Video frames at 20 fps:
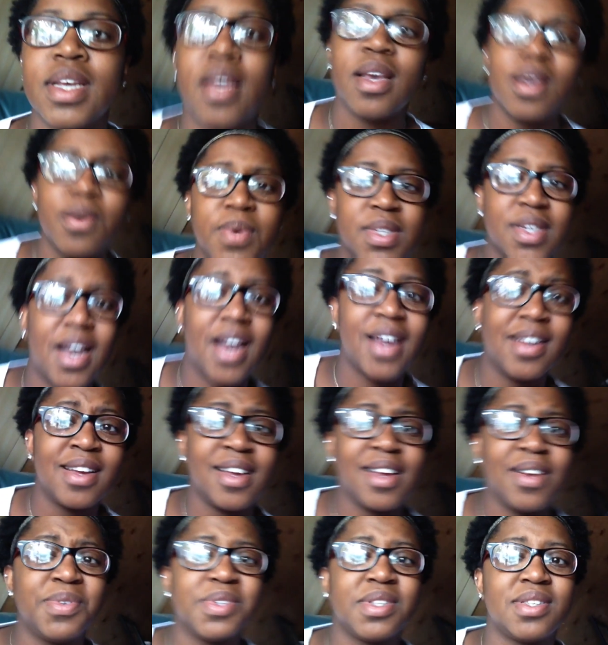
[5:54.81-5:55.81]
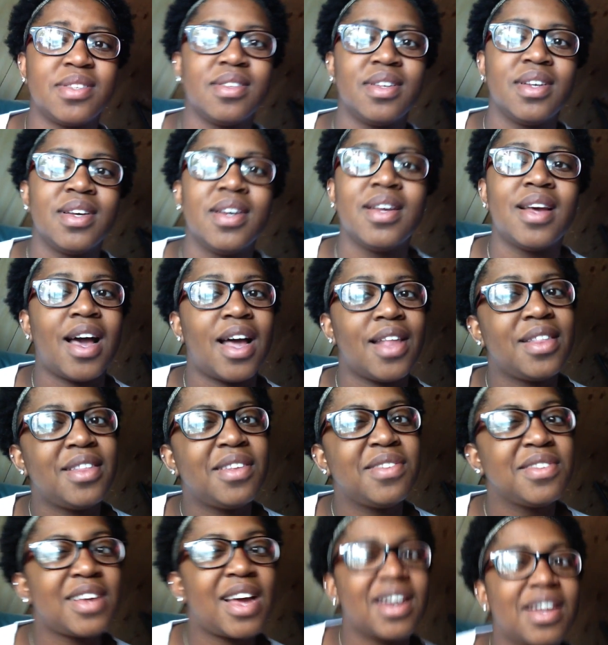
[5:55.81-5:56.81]
I think
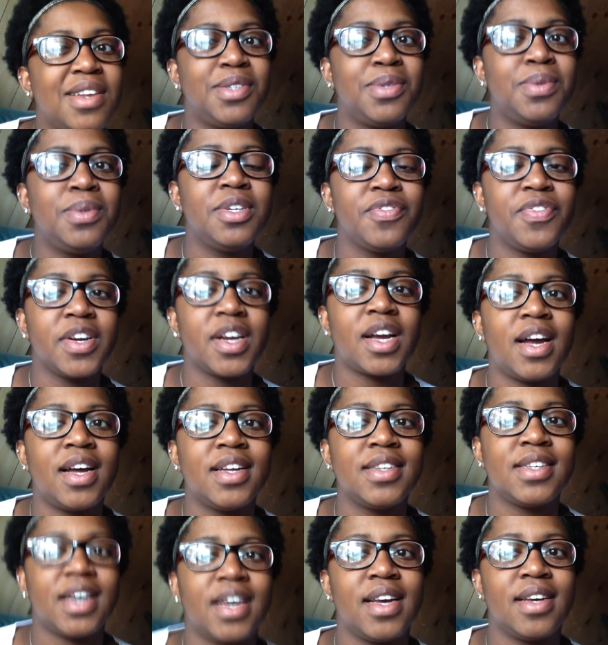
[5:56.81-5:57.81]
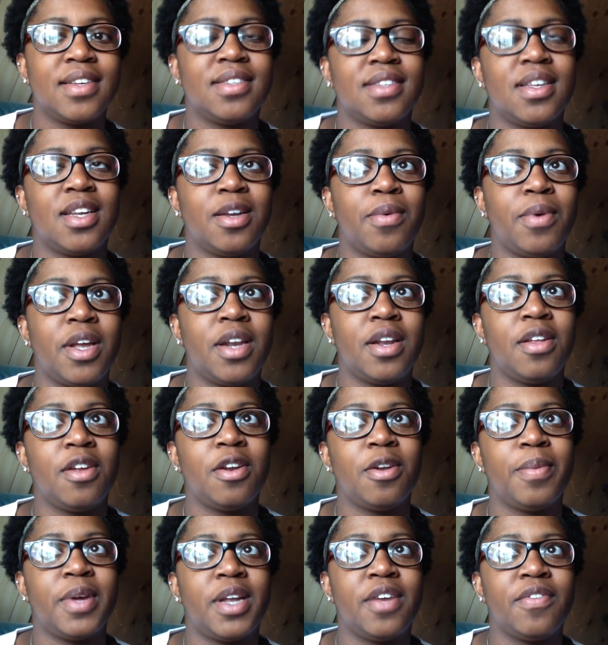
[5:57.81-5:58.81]
those are kind of two different contexts in a
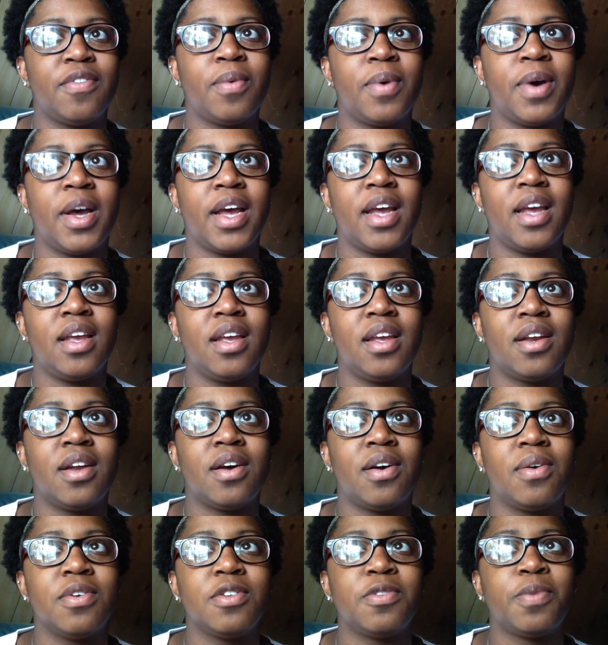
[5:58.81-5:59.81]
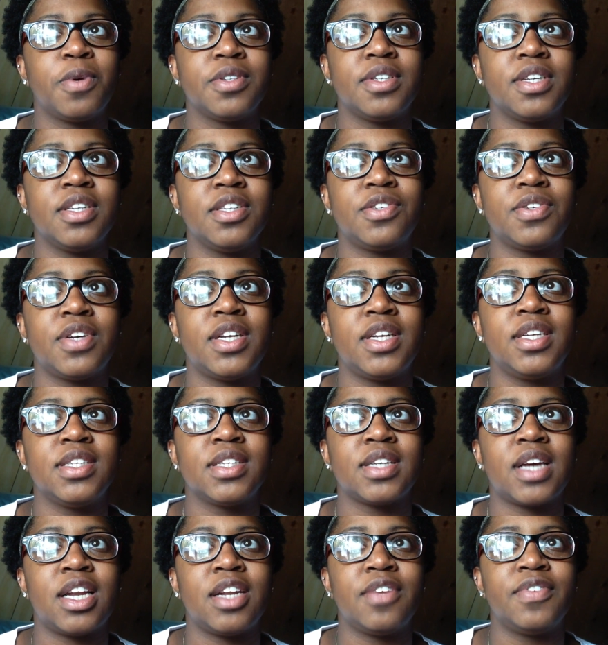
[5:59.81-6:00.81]
little bit of a way. You know, Sports Illustrated
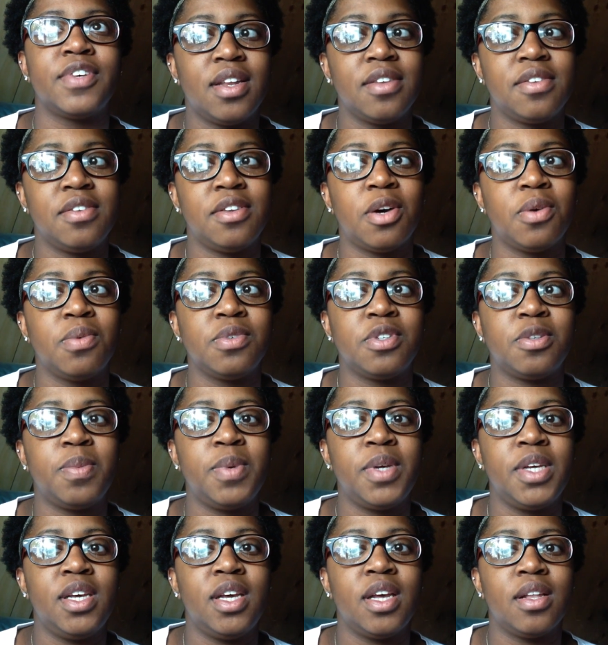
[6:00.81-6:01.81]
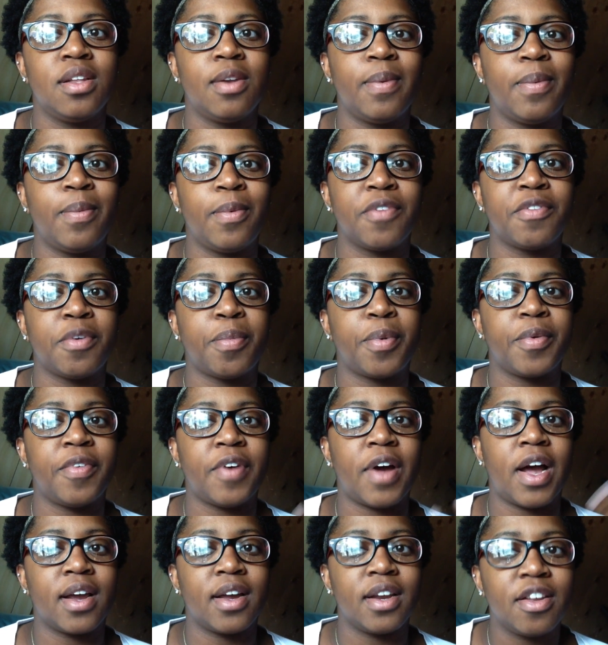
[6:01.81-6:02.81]
is known to be a little bit more of a
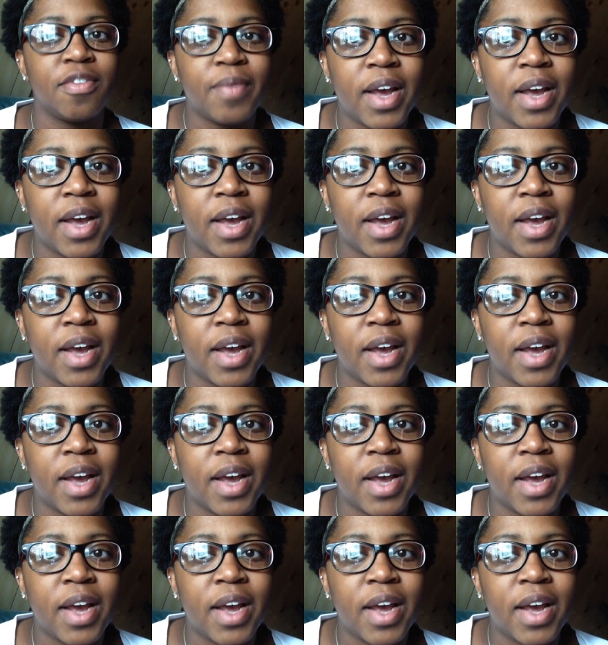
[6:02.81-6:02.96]
provocative